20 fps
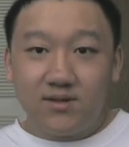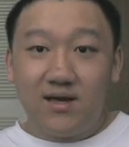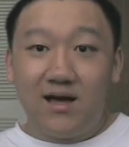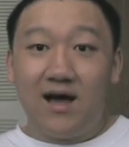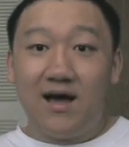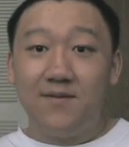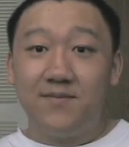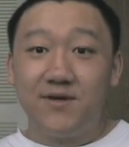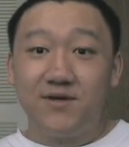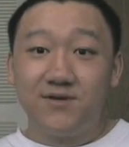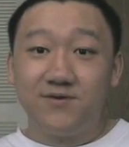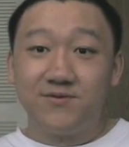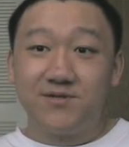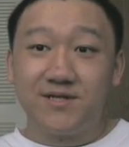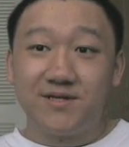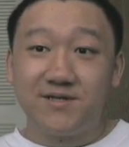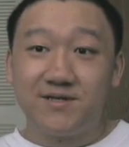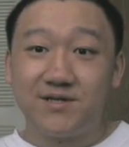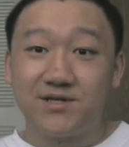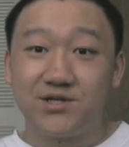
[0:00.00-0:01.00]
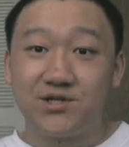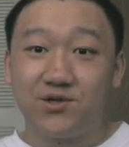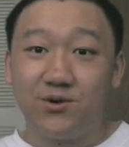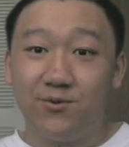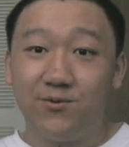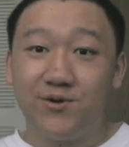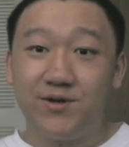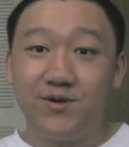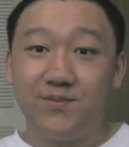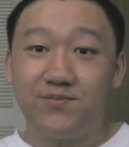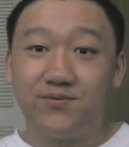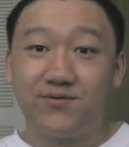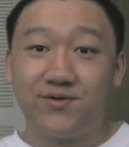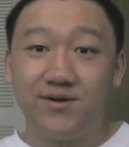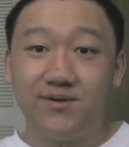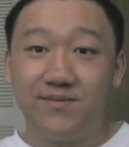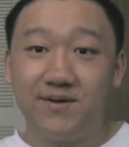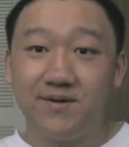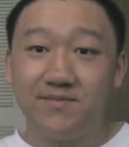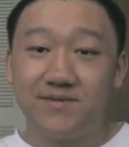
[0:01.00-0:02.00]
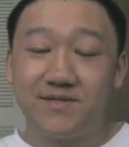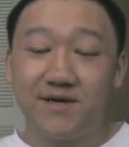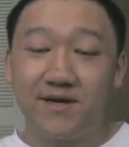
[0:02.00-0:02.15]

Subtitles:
I've been using the Sony premium